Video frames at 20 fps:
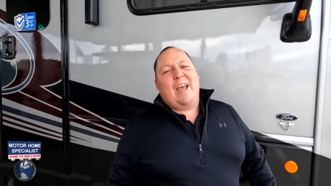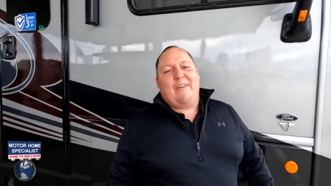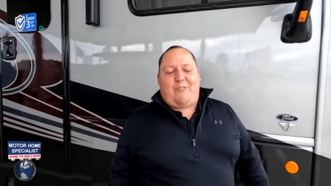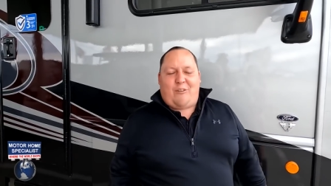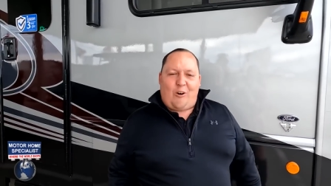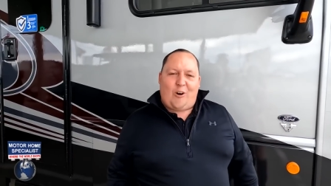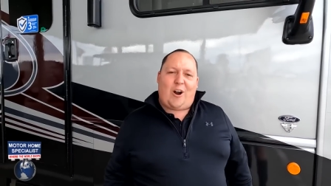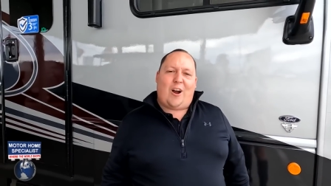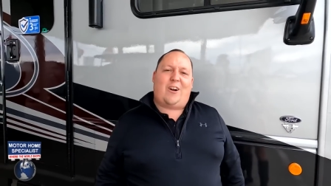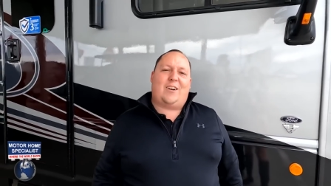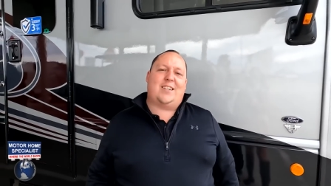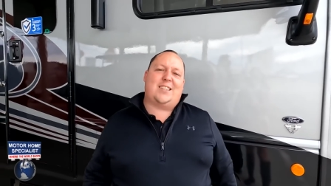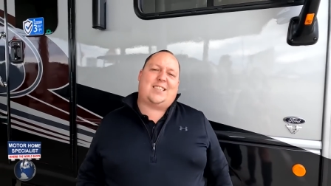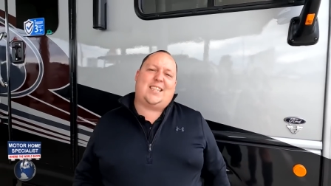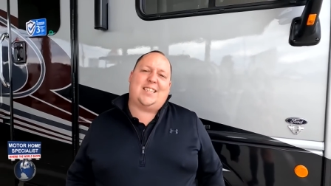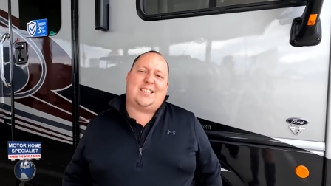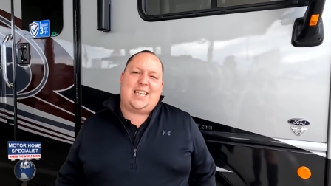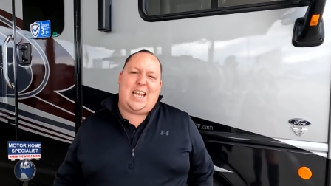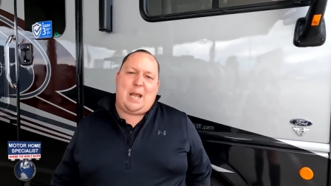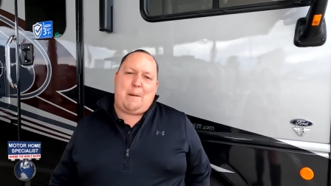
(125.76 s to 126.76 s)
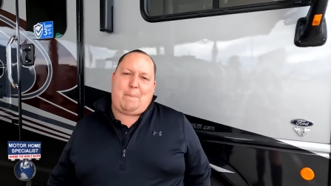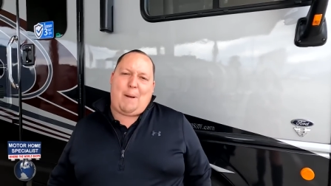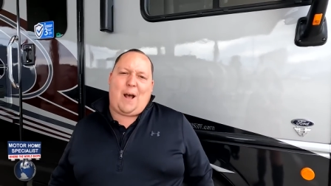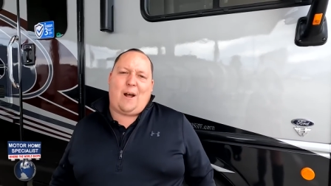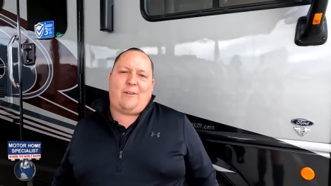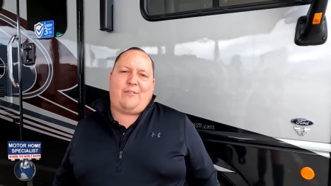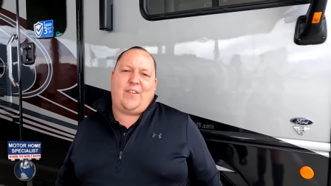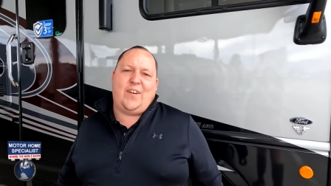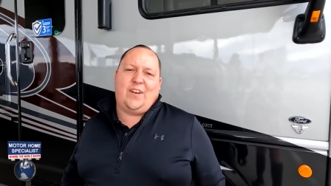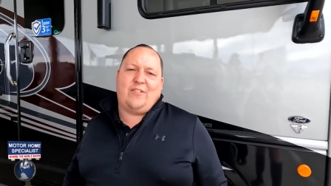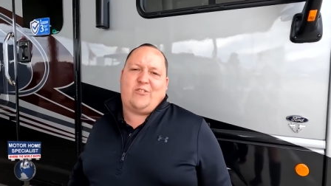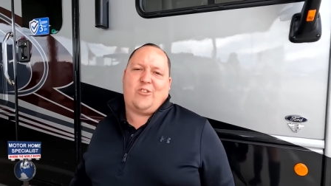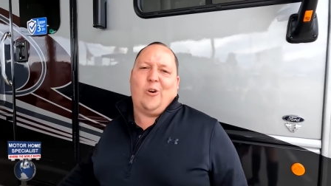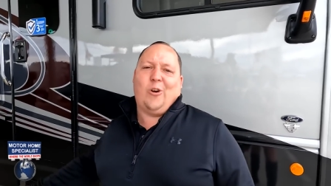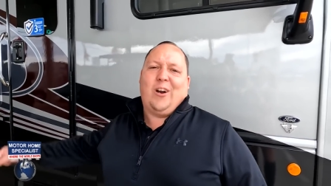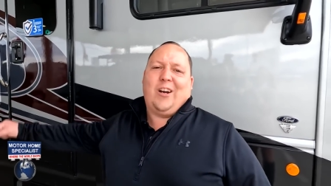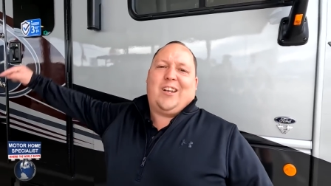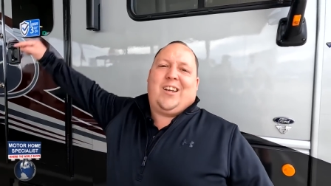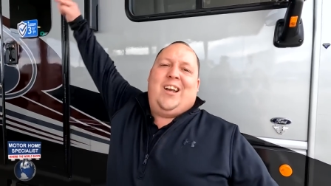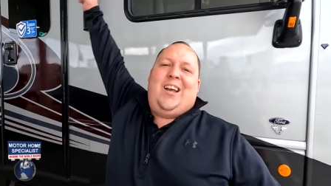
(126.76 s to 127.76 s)
and 468 pound-feet of
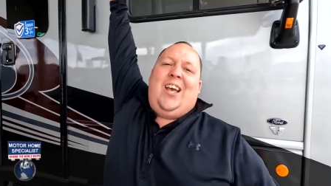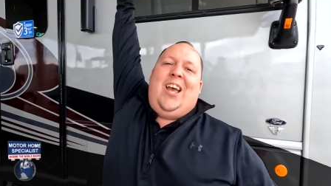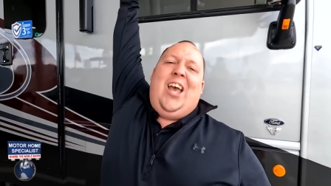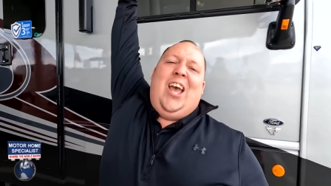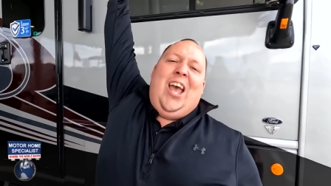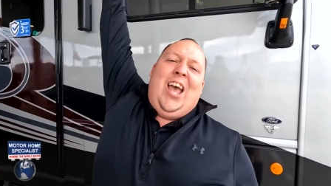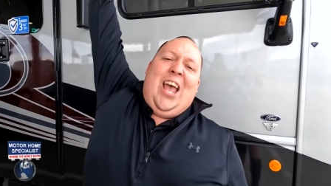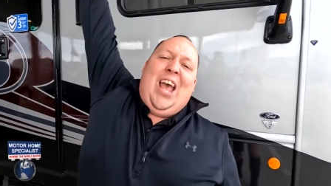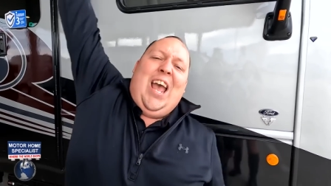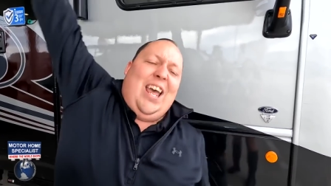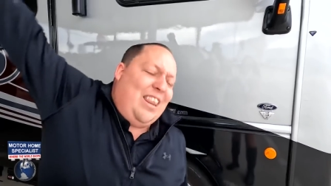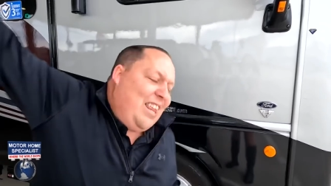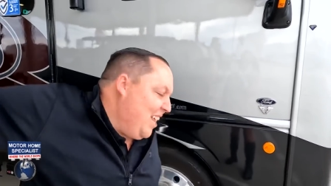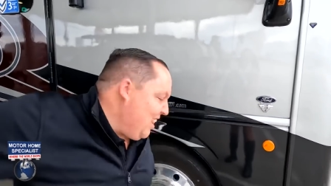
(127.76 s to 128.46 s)
torque. And